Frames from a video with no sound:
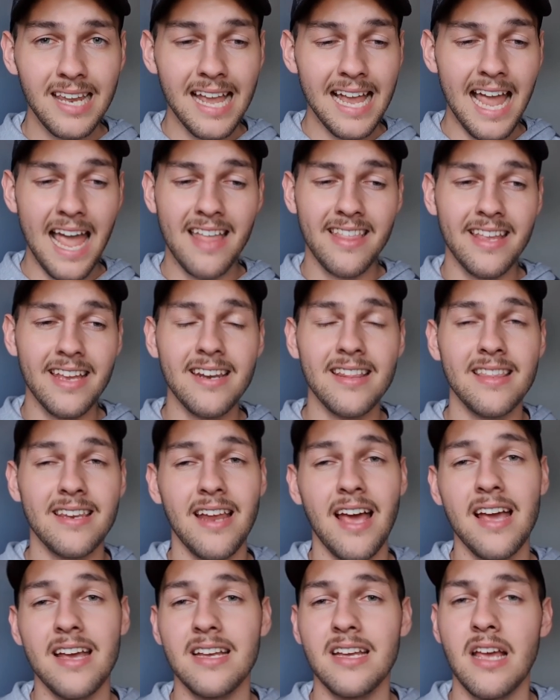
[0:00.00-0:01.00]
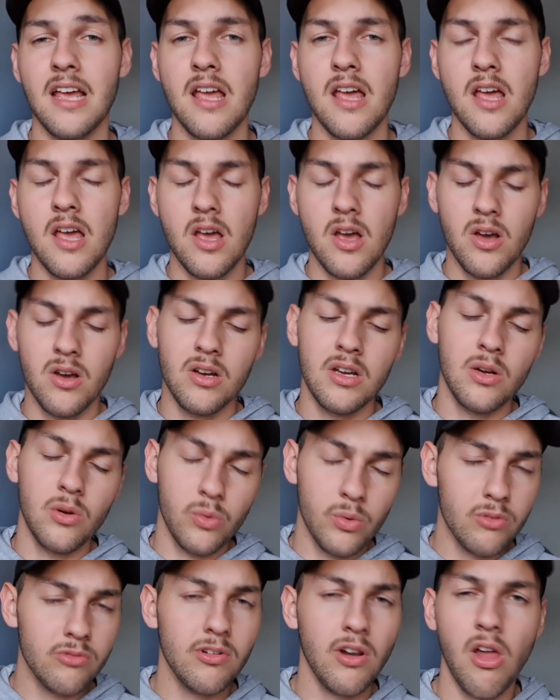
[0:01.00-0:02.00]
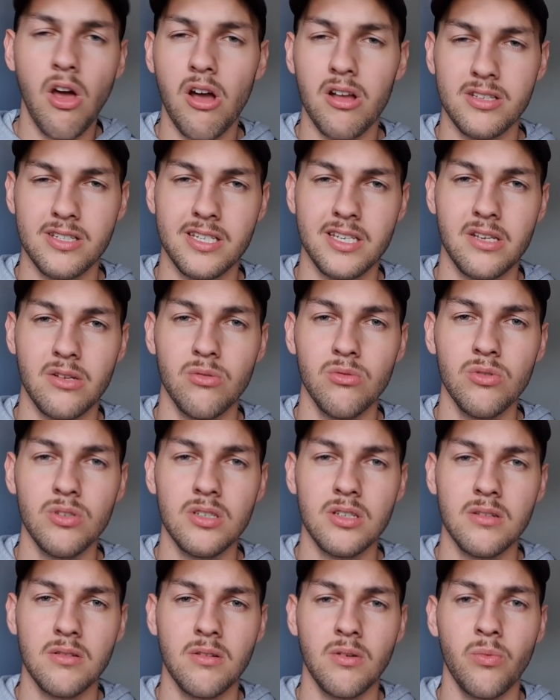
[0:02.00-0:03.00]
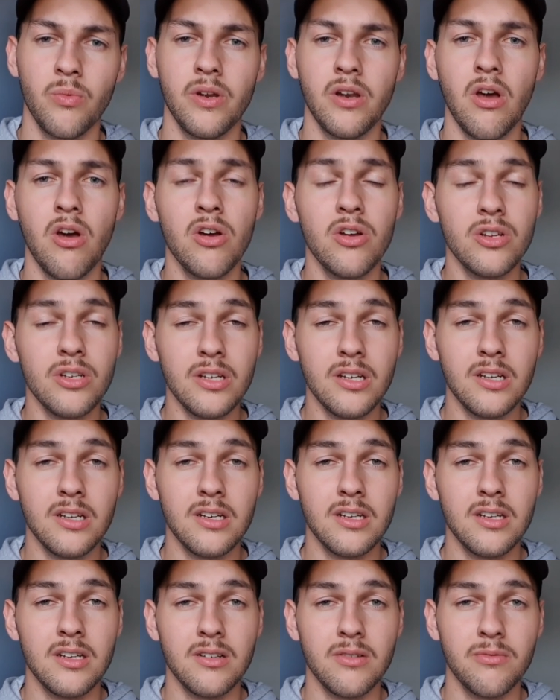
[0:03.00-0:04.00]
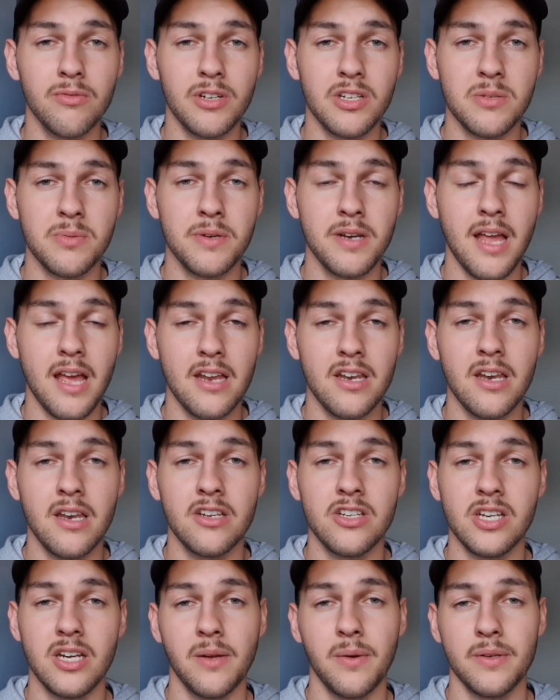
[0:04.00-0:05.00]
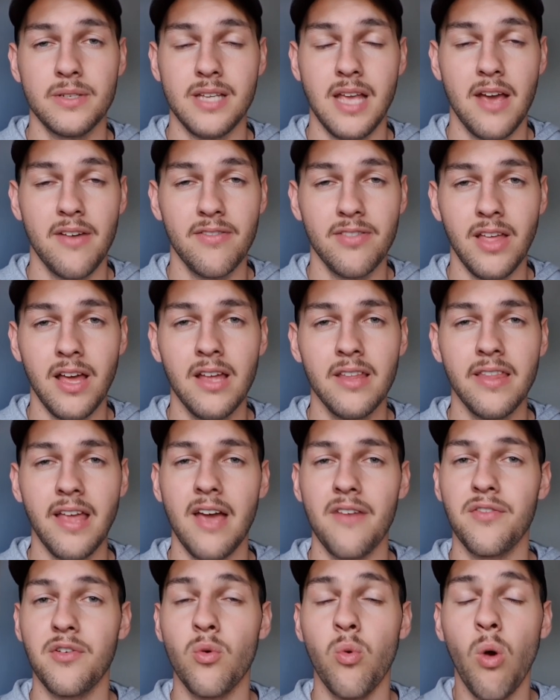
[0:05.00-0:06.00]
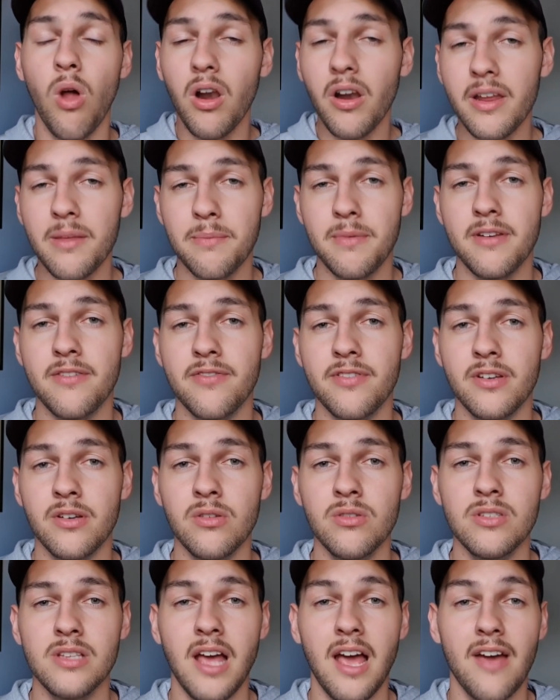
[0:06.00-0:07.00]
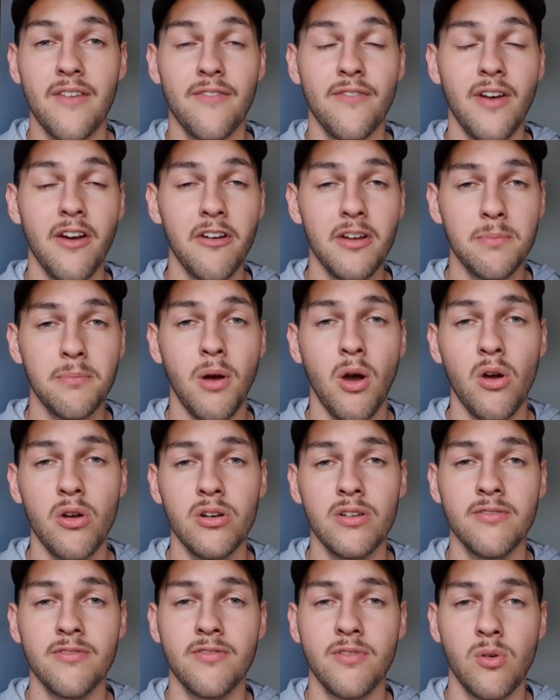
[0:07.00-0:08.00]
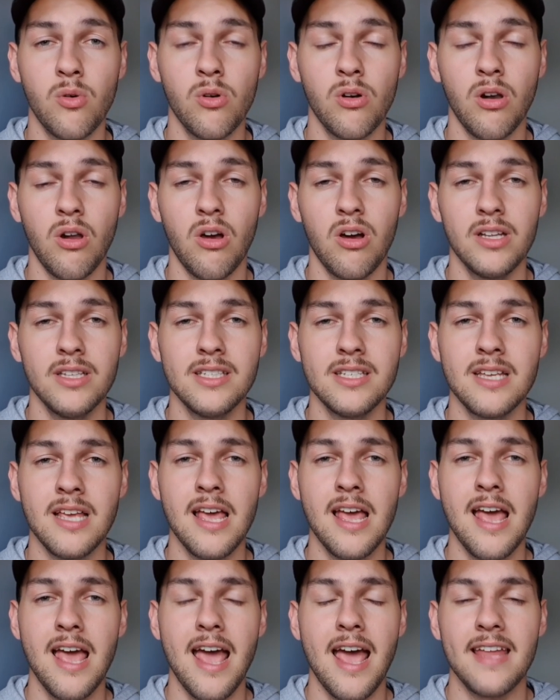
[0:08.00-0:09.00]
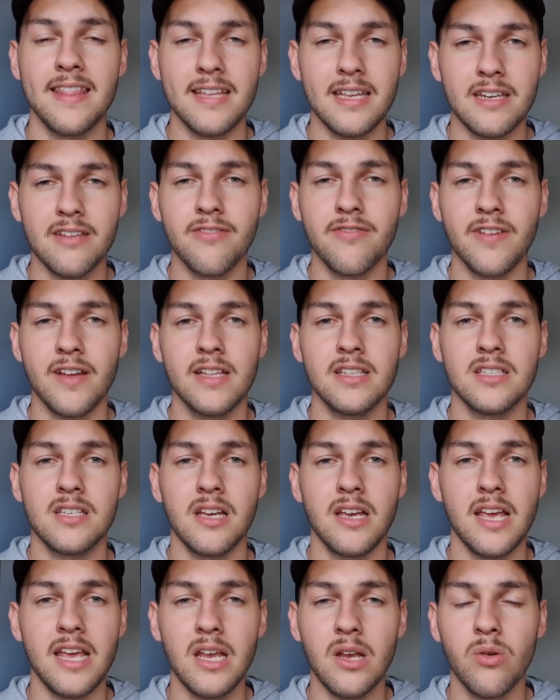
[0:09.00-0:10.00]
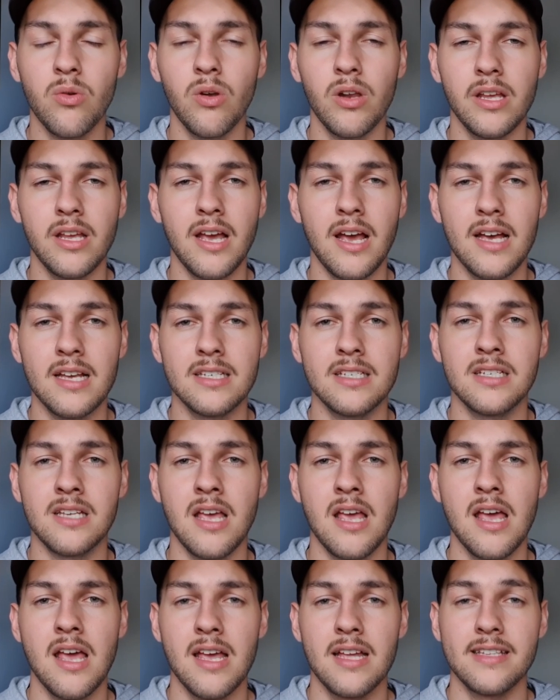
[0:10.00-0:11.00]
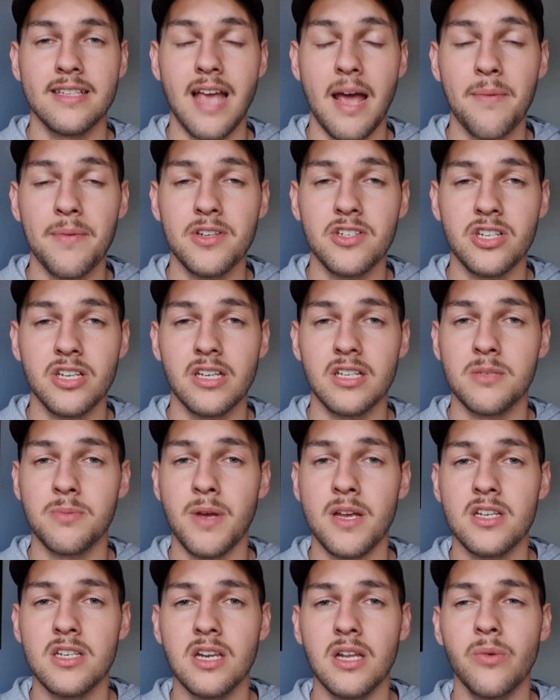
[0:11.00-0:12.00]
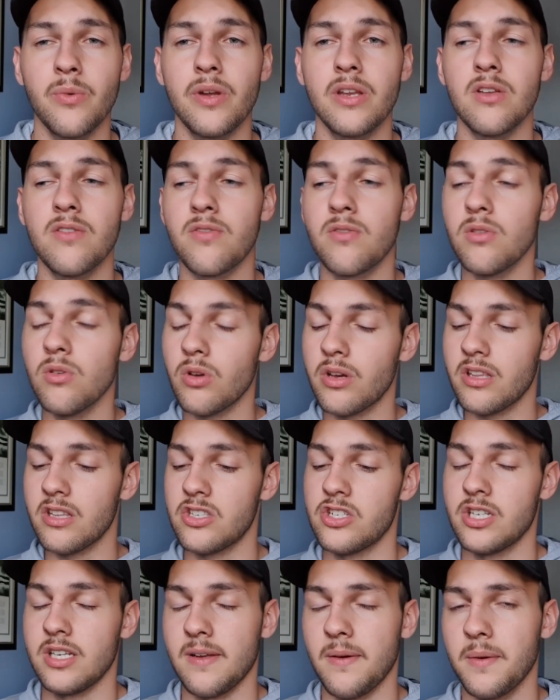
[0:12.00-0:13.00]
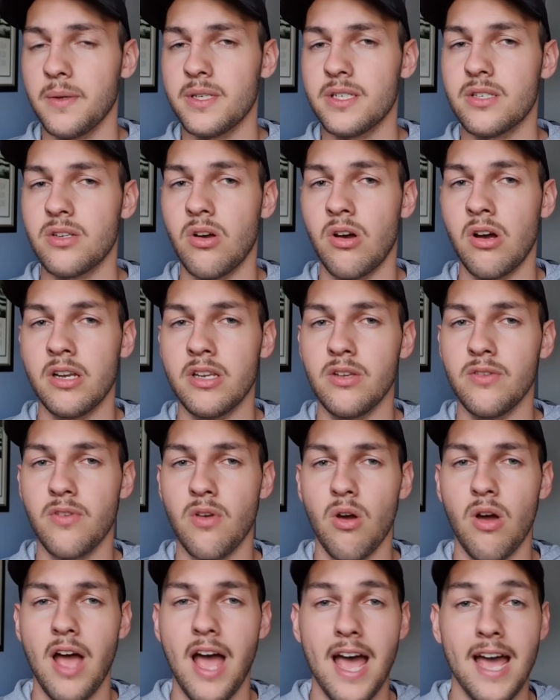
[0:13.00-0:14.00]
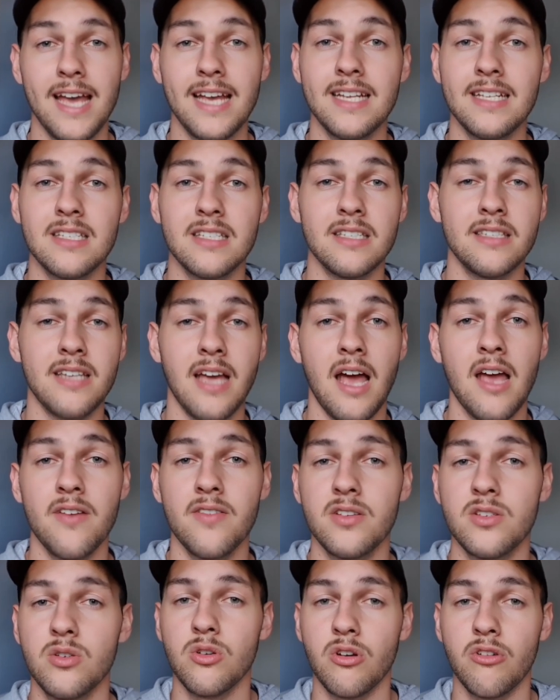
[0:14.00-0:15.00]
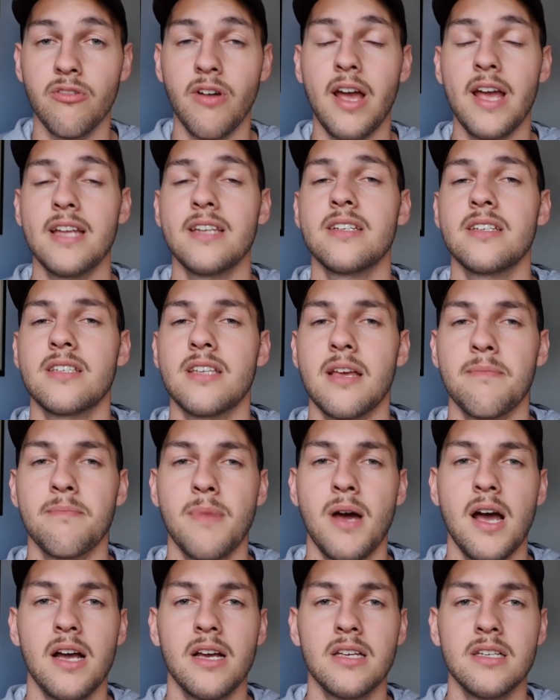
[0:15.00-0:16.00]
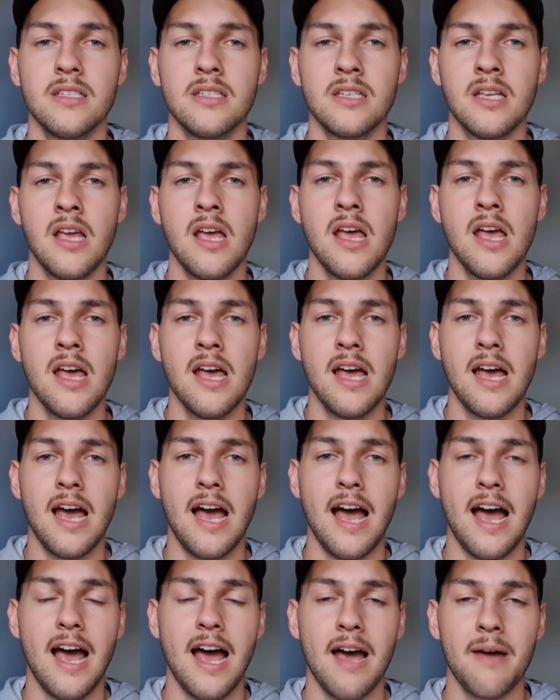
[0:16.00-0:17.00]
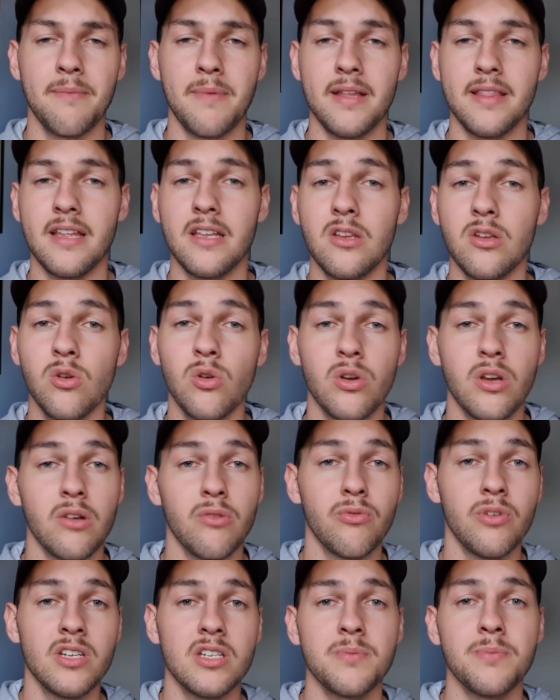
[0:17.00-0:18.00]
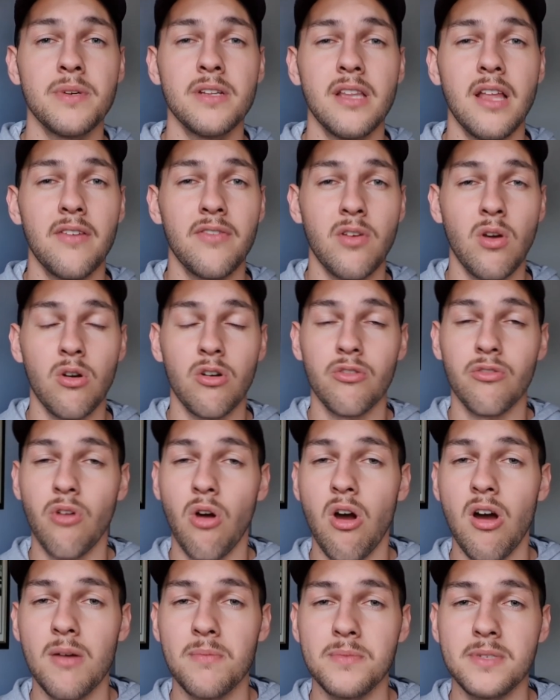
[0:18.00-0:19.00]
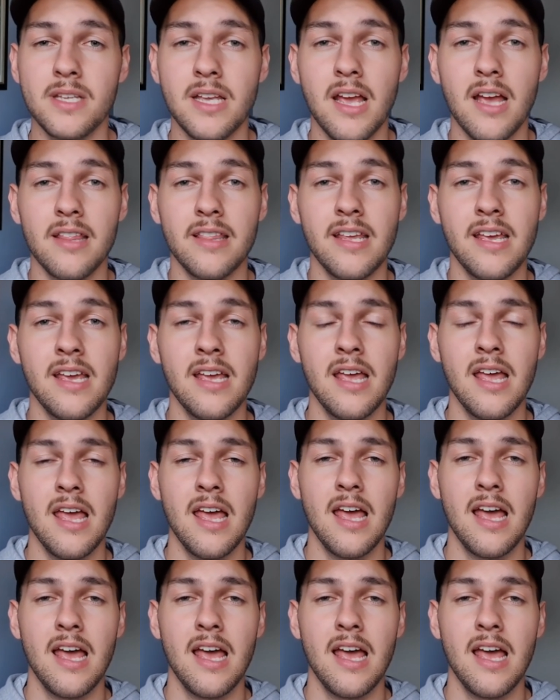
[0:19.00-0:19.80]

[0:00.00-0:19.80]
at the end of the day, it will rely on skills. We know Richmond and GWS have that. They have quality midfields. They have very potent forward lines, and their defence are equally as damaging, especially when you look at the GWS side. You've got Haynes and Davis, great intercept markers. And then you look at Richmond, they've got Grimes down there.